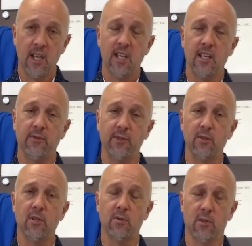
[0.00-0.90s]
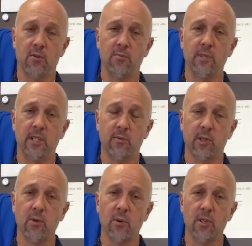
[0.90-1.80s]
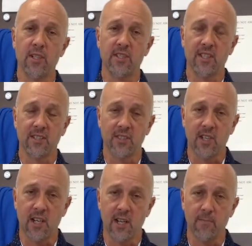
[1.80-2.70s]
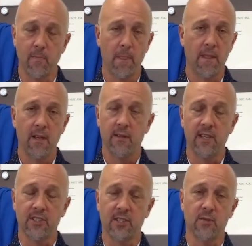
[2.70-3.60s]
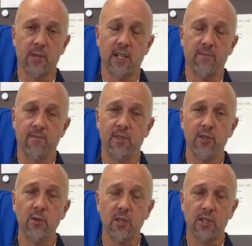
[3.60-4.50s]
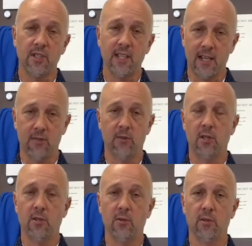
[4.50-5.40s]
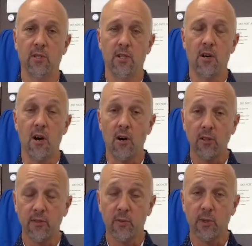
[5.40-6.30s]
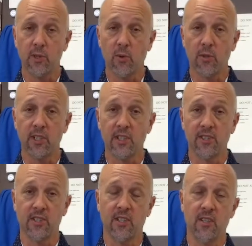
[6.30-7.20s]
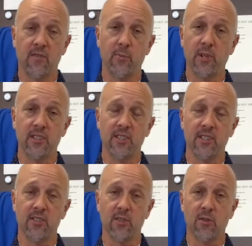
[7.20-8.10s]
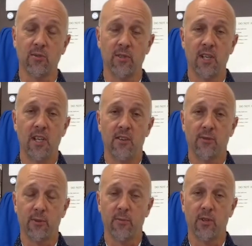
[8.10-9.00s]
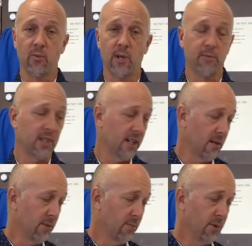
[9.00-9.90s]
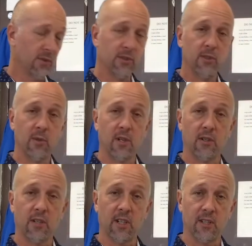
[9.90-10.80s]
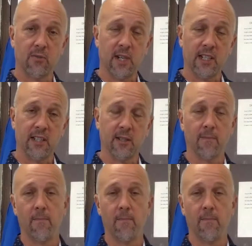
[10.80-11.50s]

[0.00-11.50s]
If you don't own many recordings at this time, that's all right. You can download all of the recordings of the President's Own from their website. I'm going to put their URL right here.